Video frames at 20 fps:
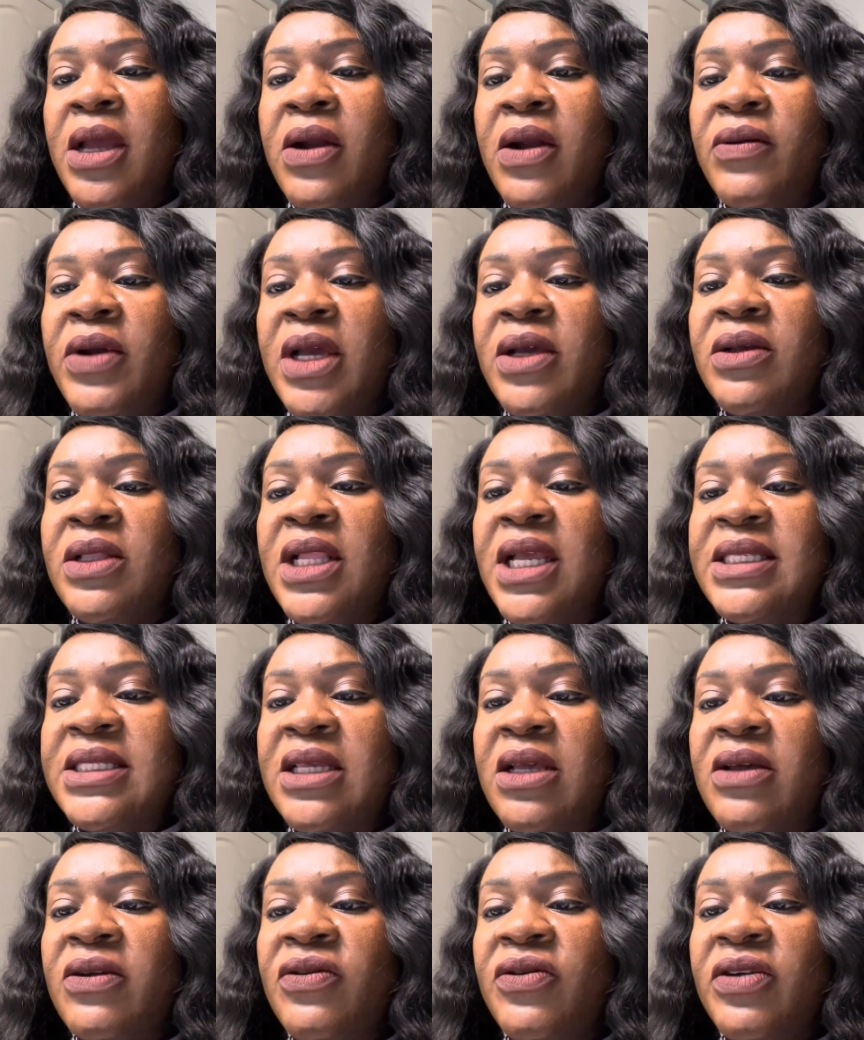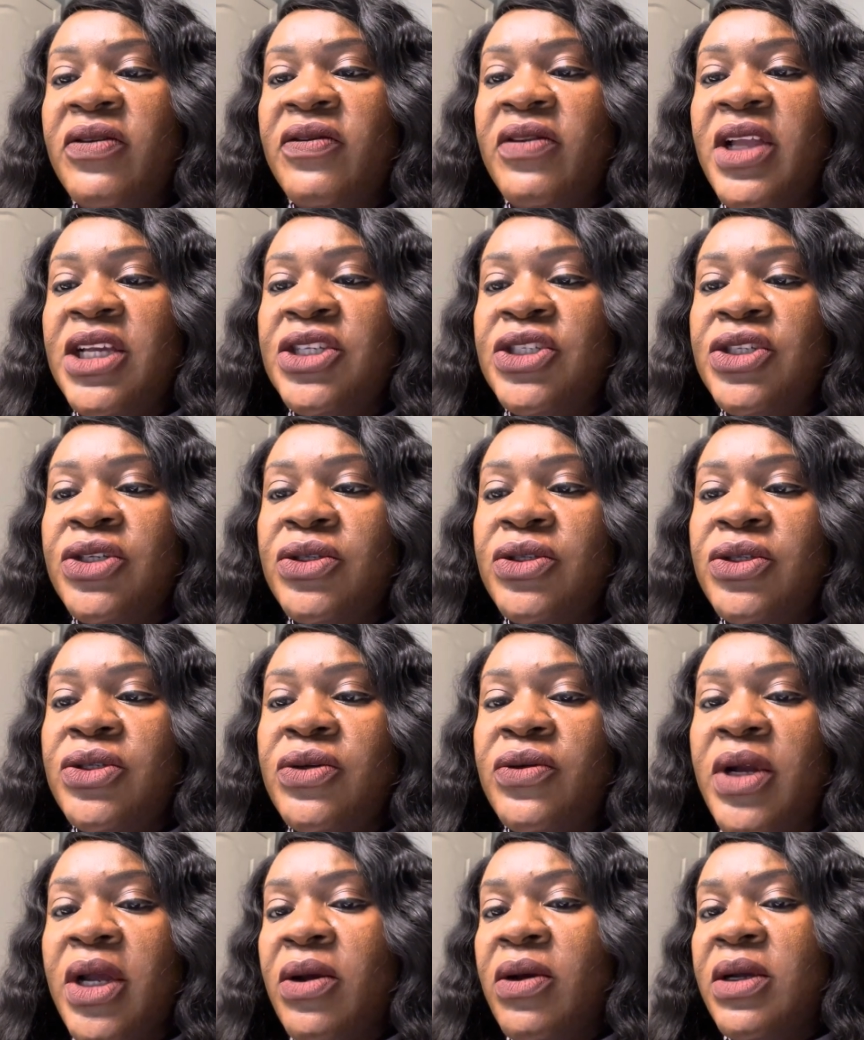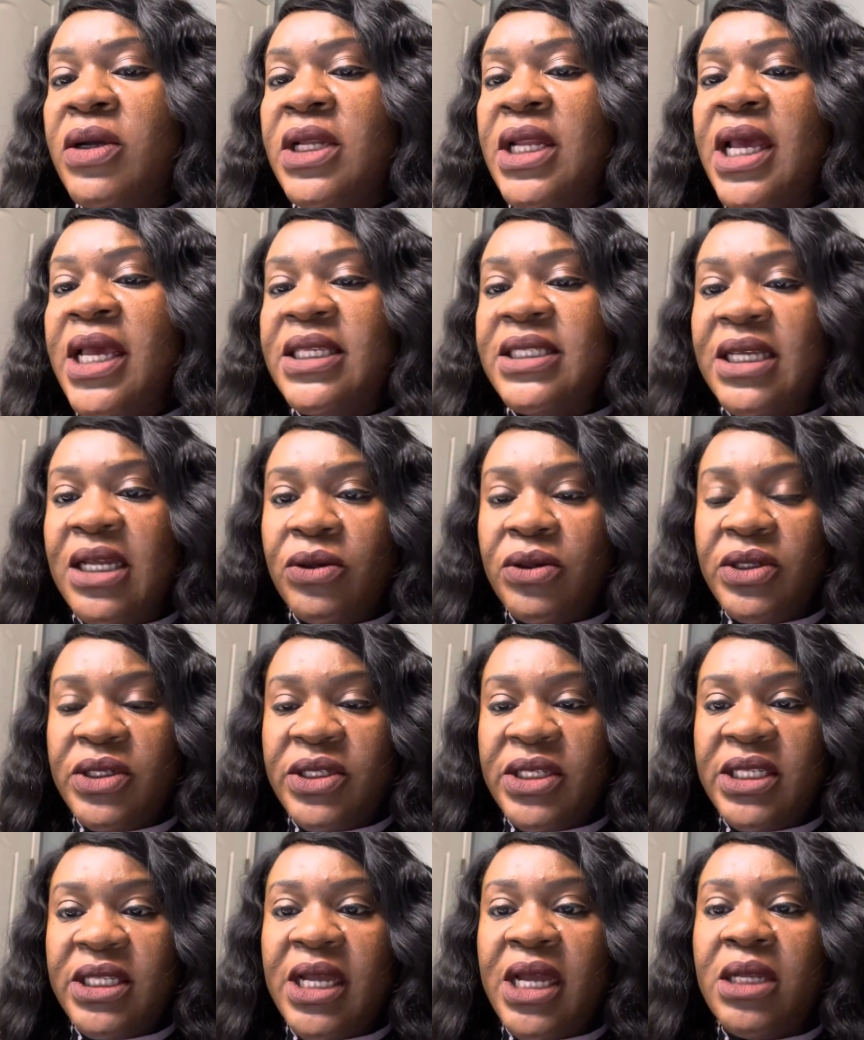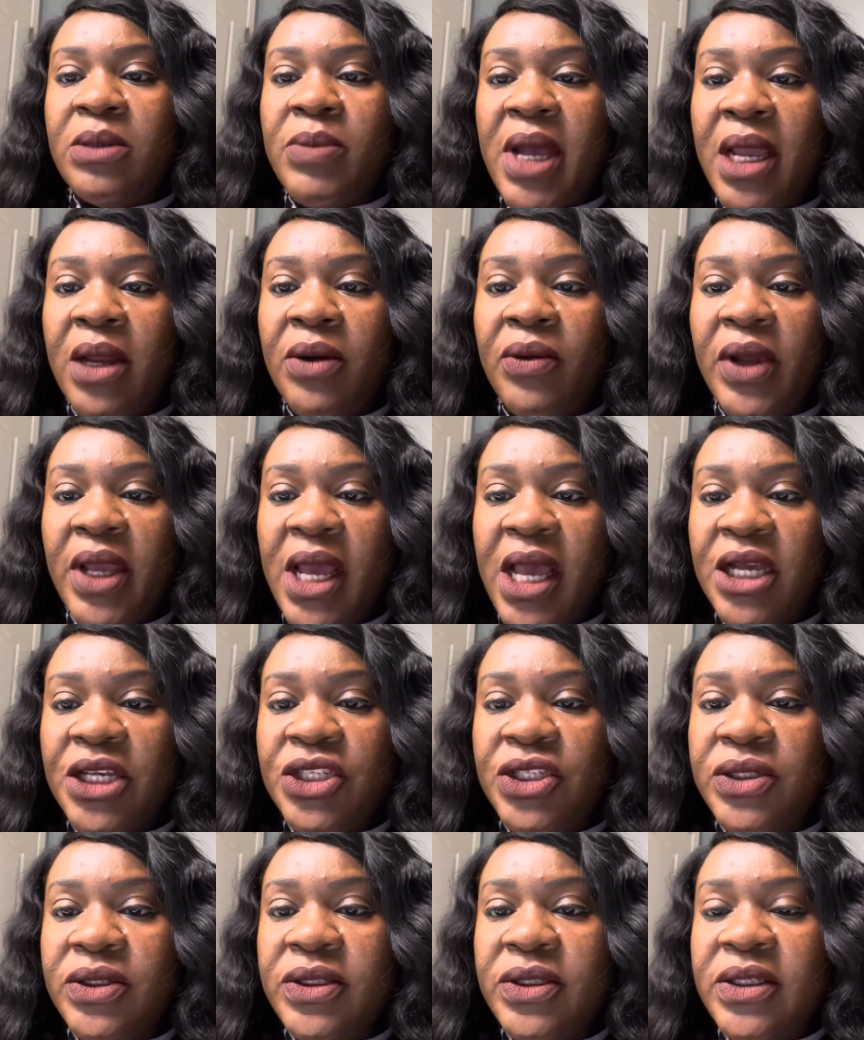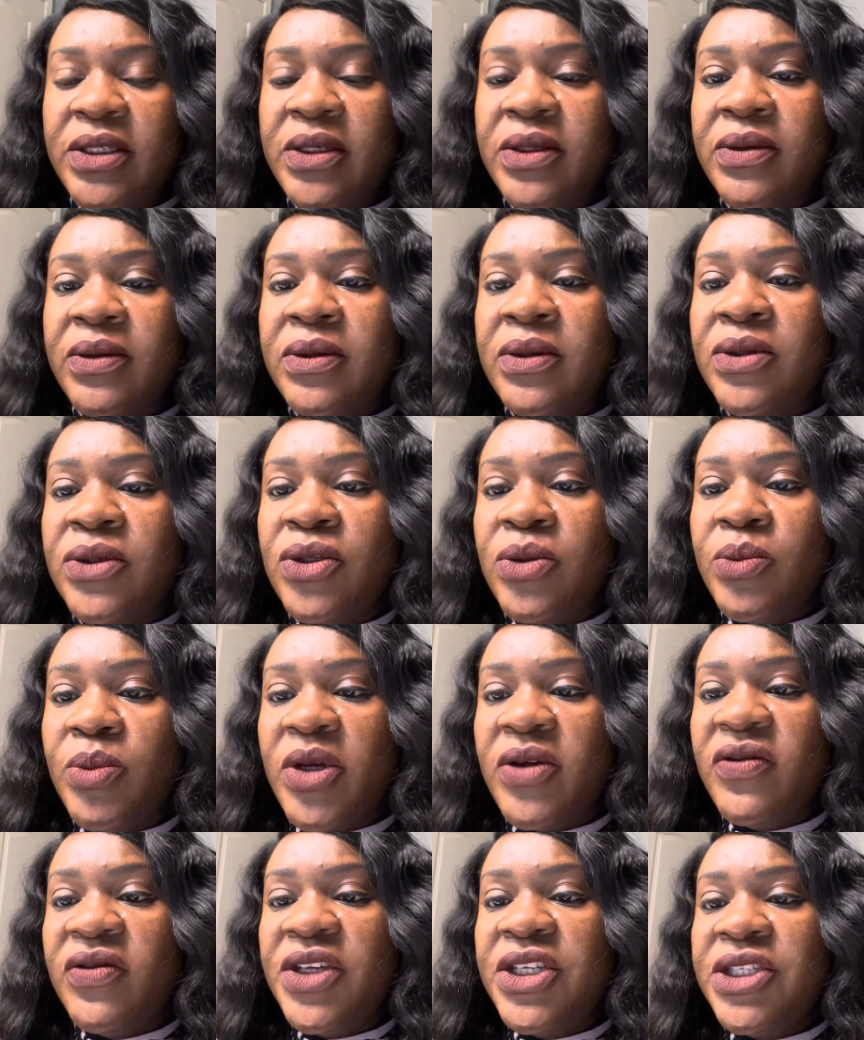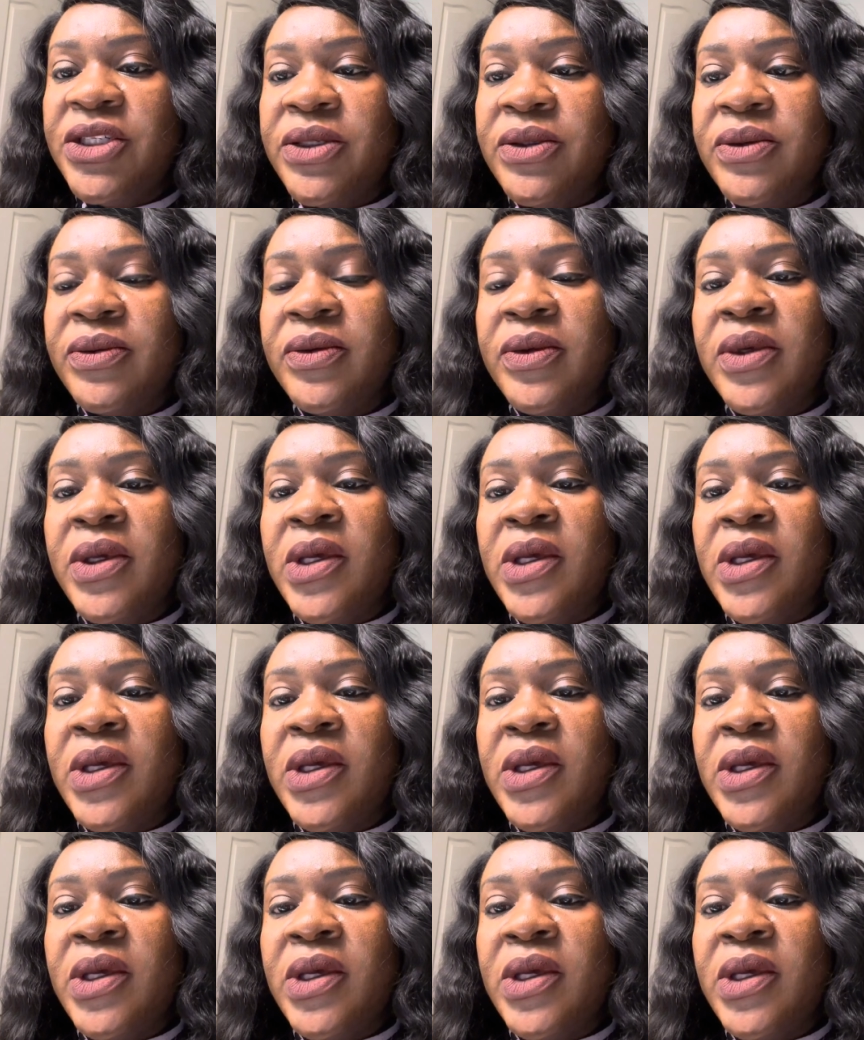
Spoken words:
Regular self-reflection to recognize and understand my reactions. Supervision.